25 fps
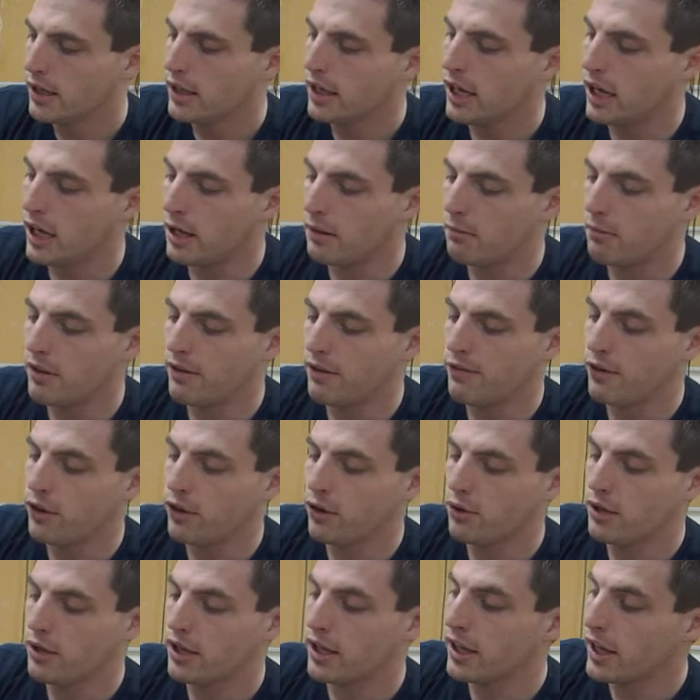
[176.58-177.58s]
If
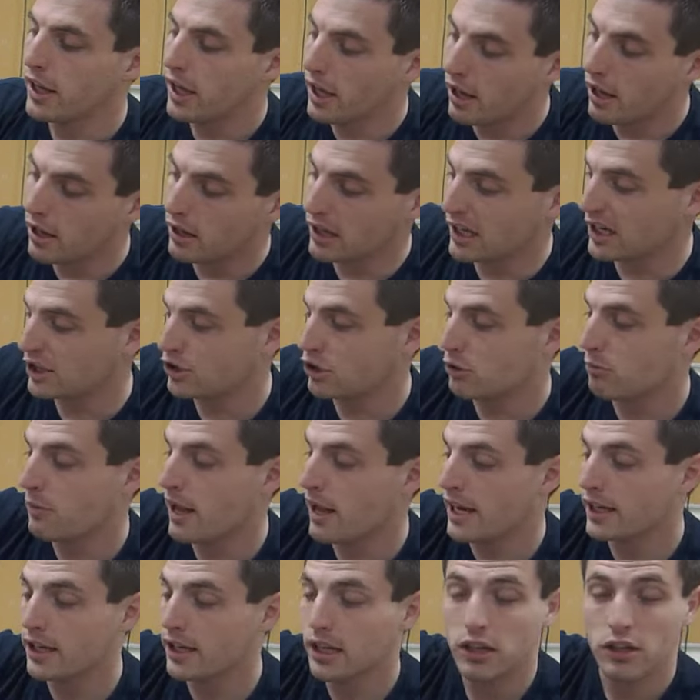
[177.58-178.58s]
you can get
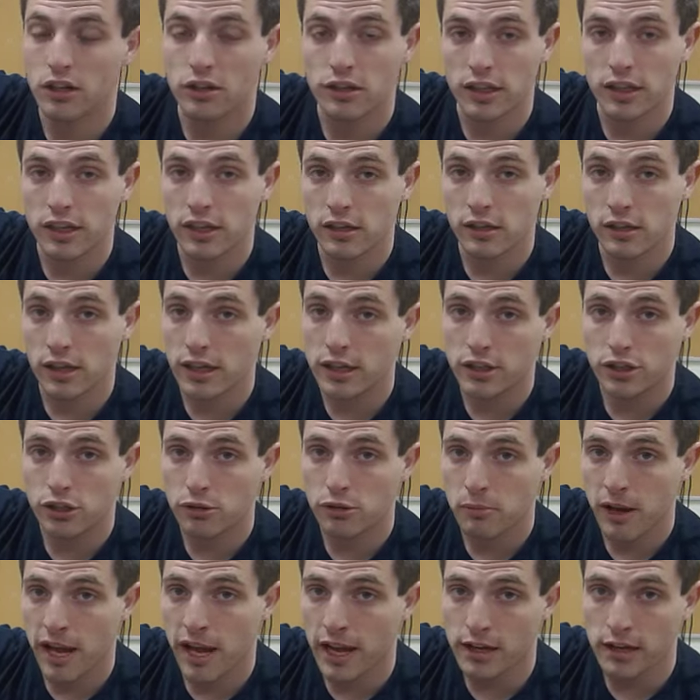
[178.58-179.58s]
electromagnet, you'll need an
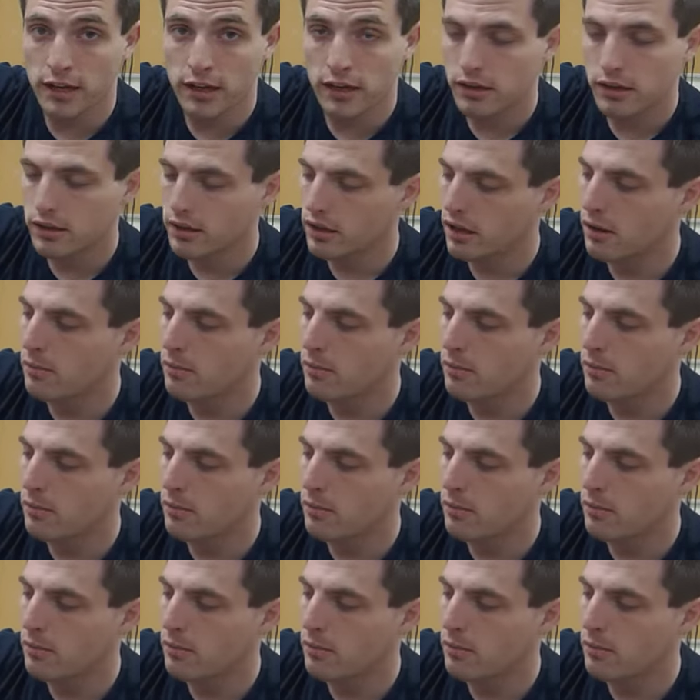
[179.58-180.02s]
electromagnet.